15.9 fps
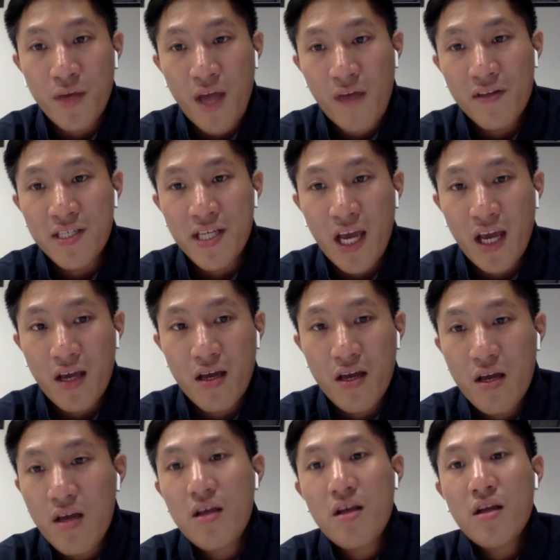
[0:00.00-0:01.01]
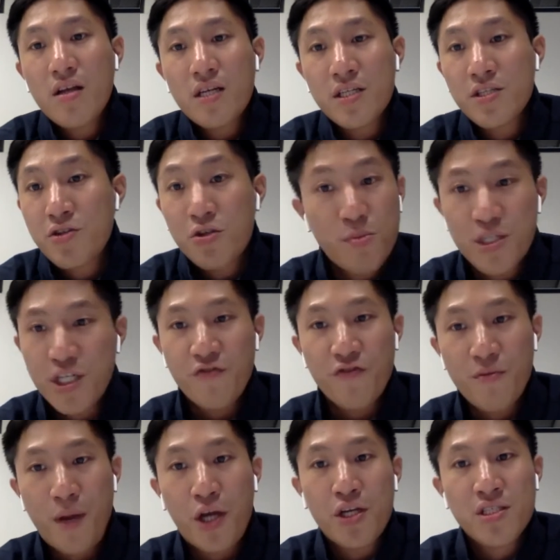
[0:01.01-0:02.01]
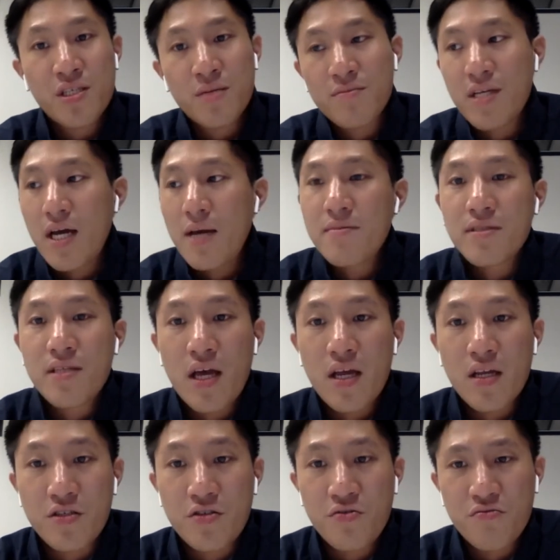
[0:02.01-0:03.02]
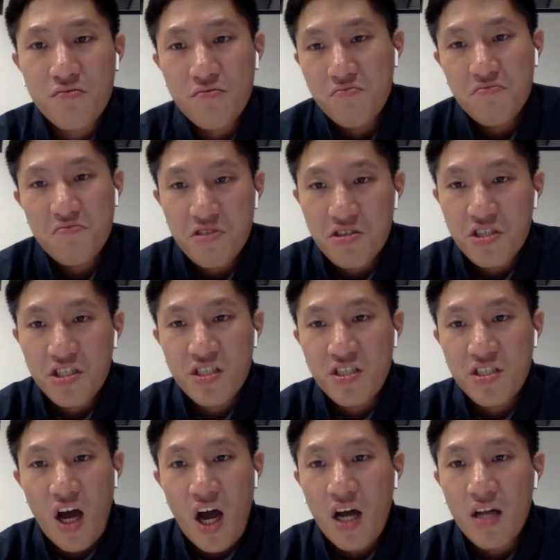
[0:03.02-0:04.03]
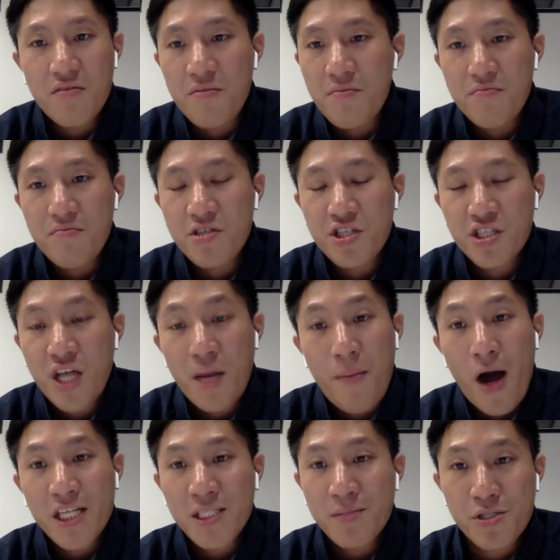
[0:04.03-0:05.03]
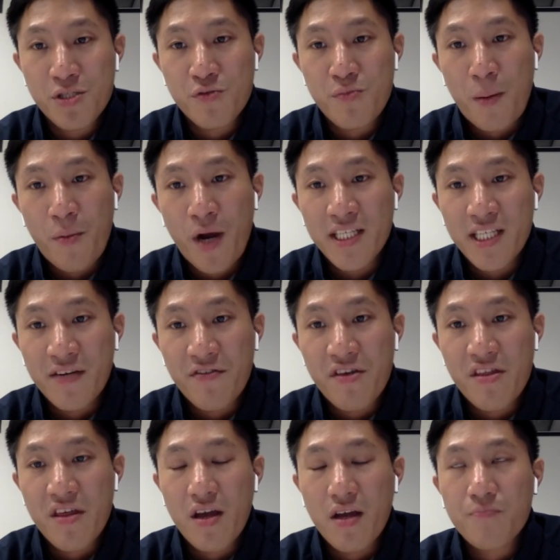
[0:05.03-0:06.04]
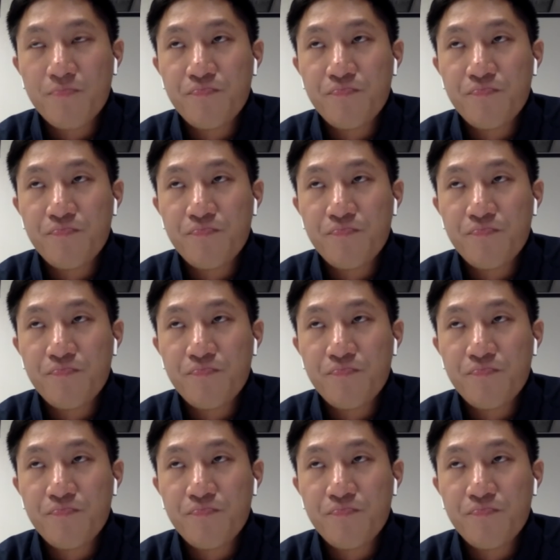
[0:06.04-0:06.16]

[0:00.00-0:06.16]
have to take, because there's so much information sometimes that it's just not possible to memorize everything.